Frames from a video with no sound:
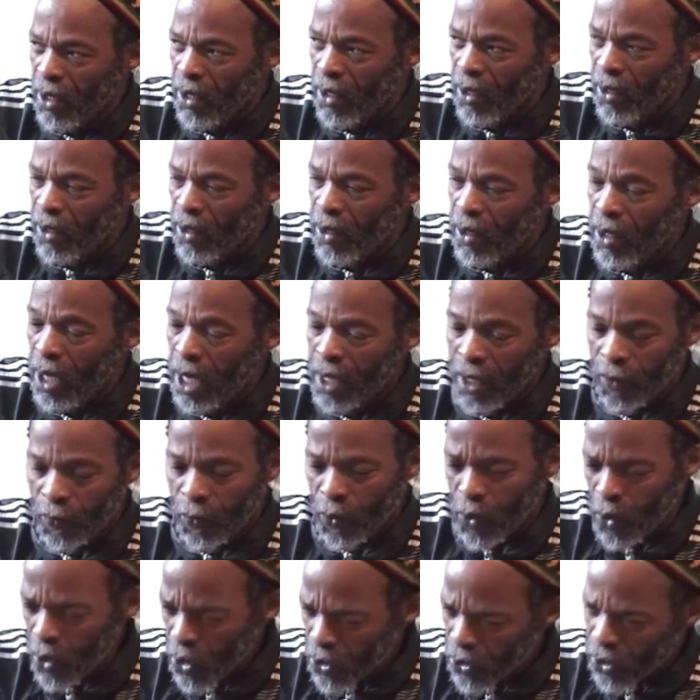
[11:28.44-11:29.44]
You know, and of
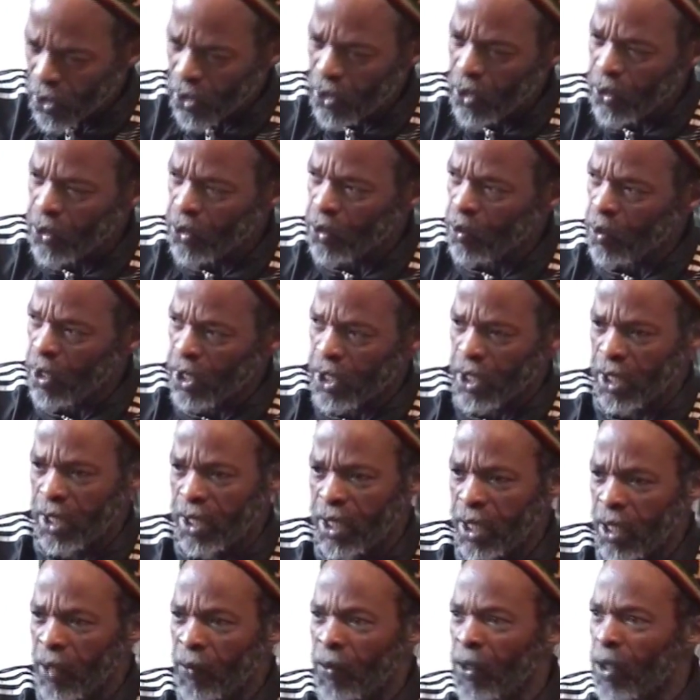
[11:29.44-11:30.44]
course they used to watch on
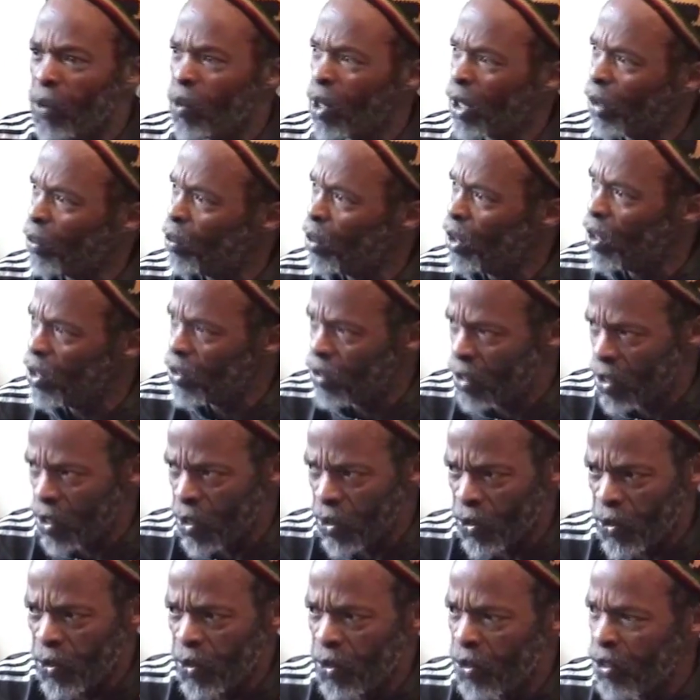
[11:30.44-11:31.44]
TV what we used to
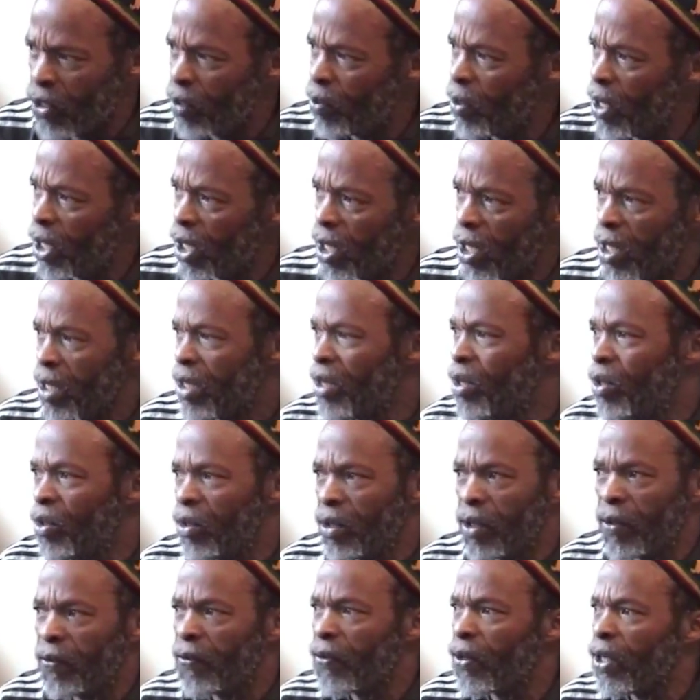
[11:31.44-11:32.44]
go through in Jamaica. It's no
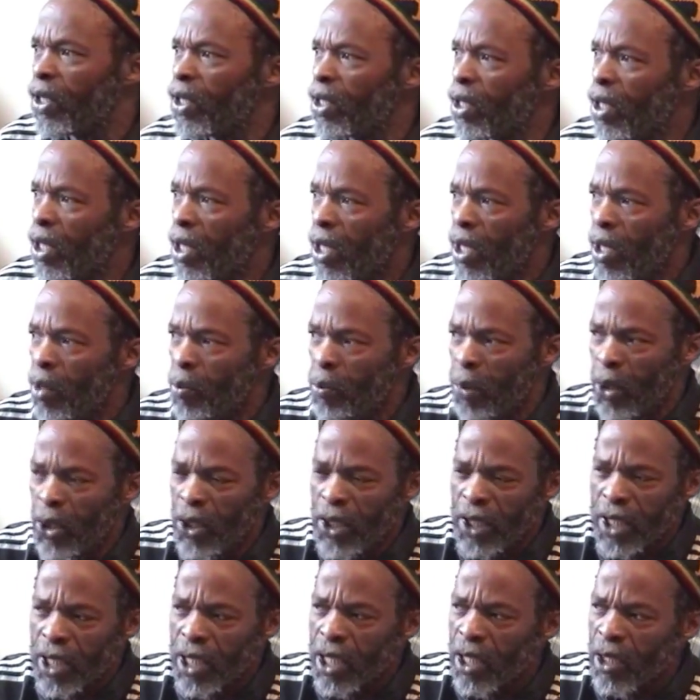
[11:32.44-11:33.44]
different.
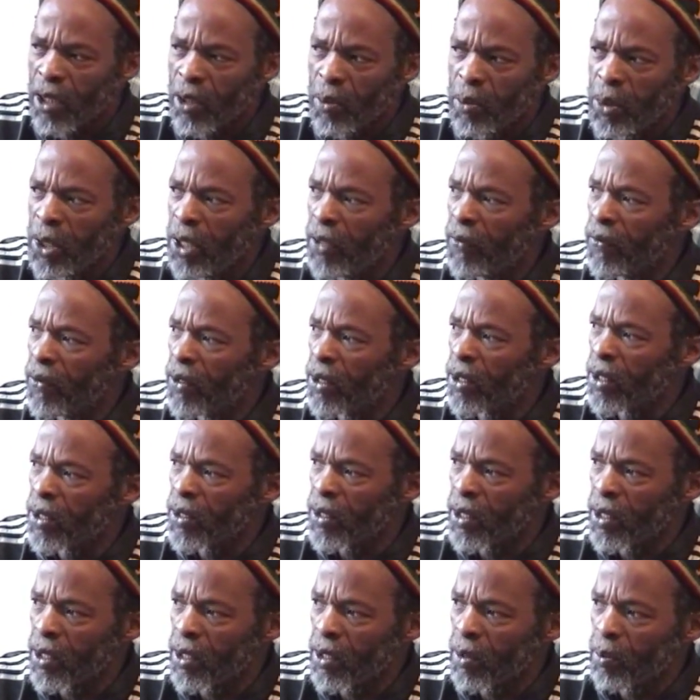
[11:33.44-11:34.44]
Political
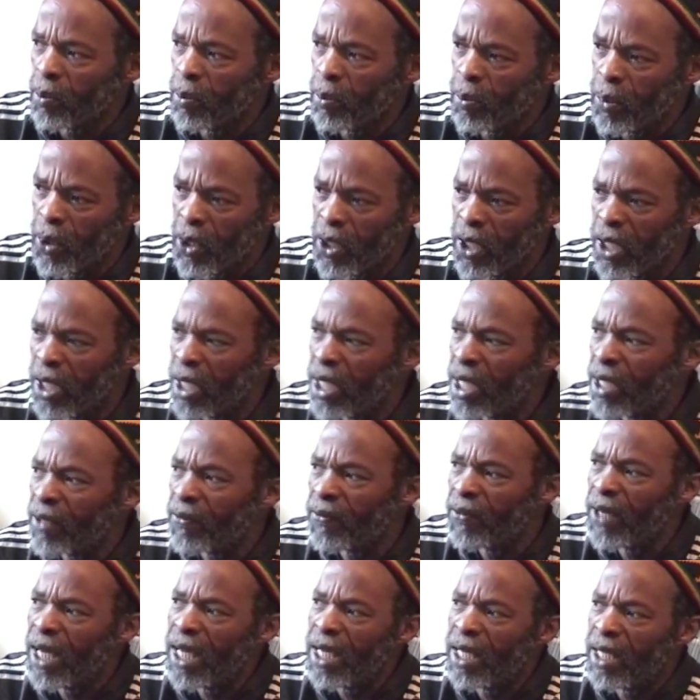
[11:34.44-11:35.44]
upheavals, you know, political
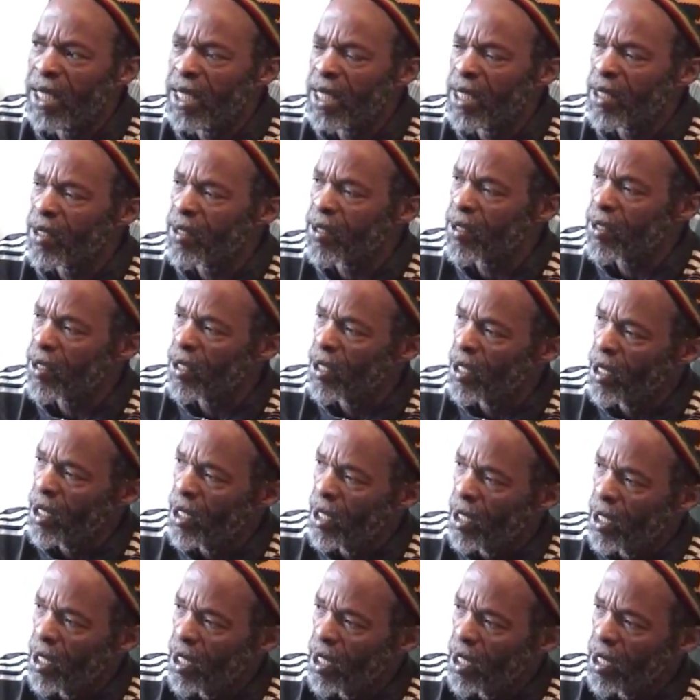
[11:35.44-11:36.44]
violence
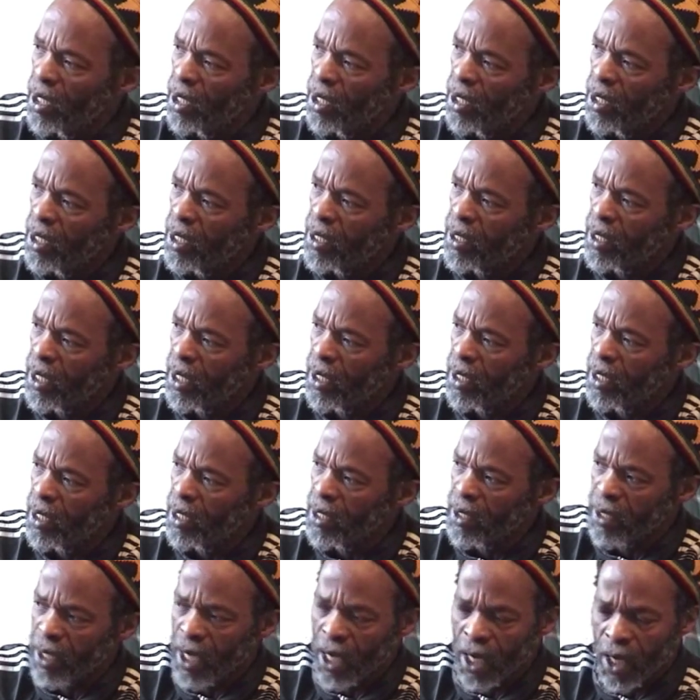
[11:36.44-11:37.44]
in the
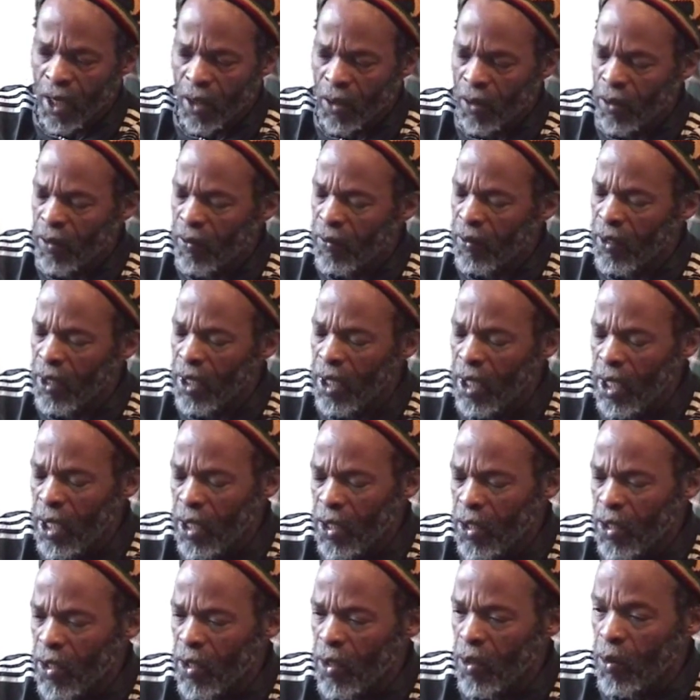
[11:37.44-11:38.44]
cities all over.
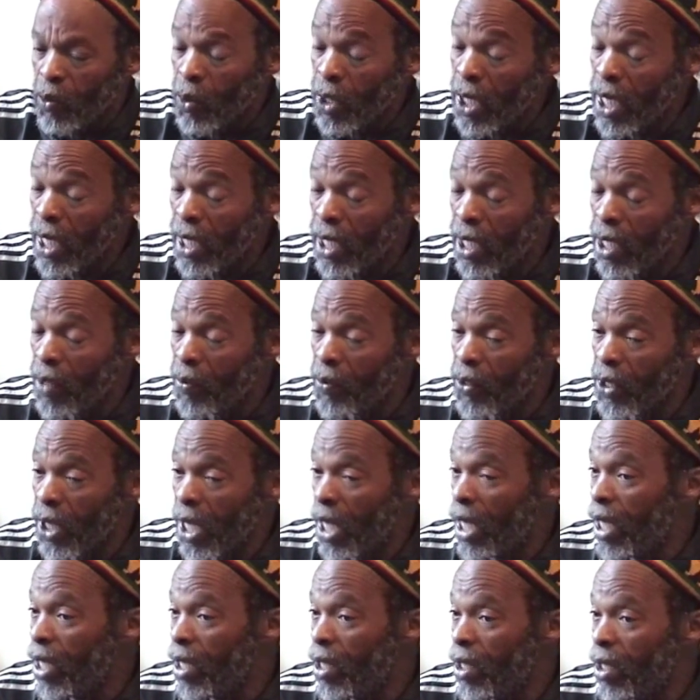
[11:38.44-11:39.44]
So when I came to
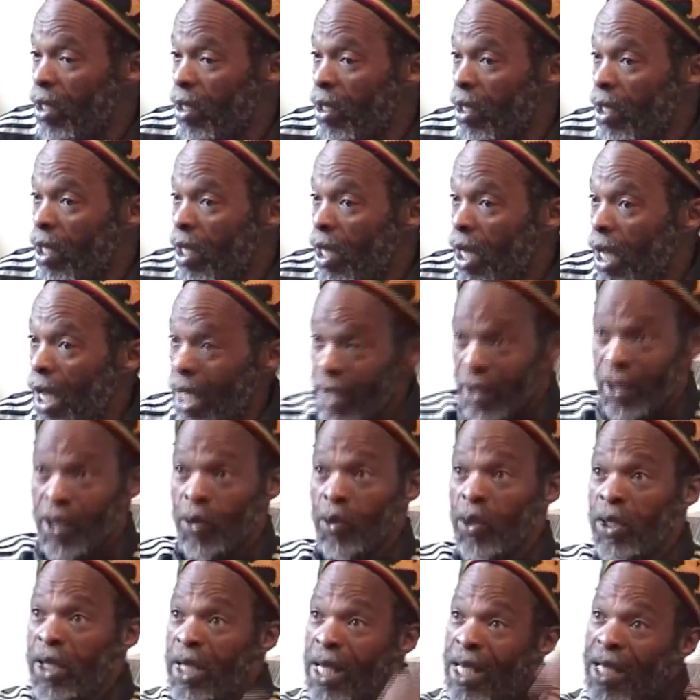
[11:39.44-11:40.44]
Ireland, there
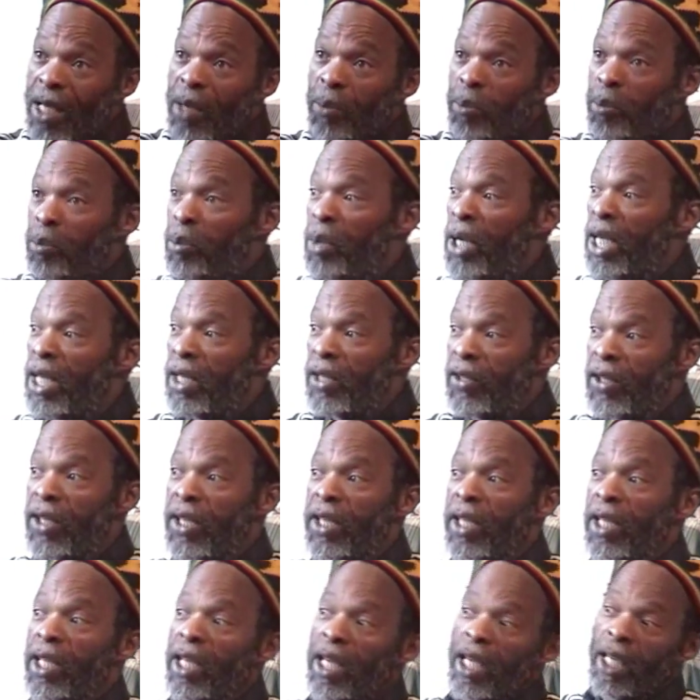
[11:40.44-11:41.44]
was like a big
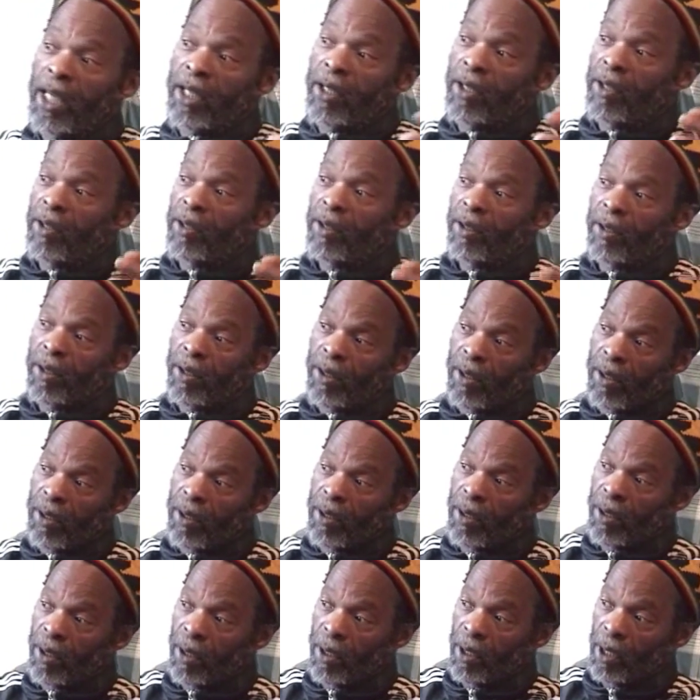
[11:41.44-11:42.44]
city gate
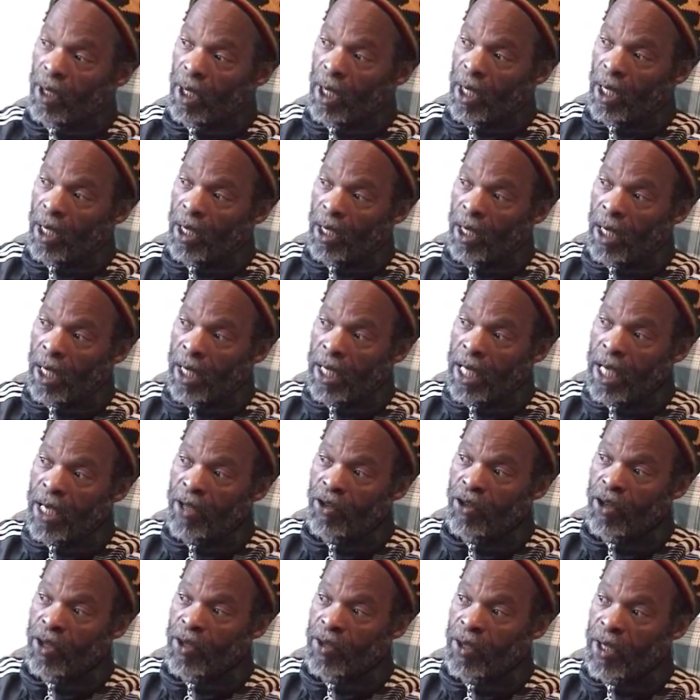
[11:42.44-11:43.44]
at the
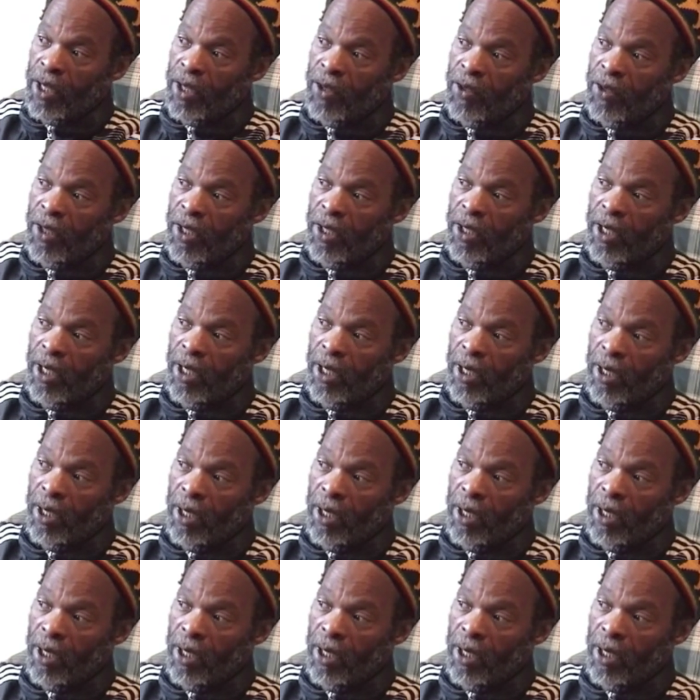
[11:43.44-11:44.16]
entrance of the city.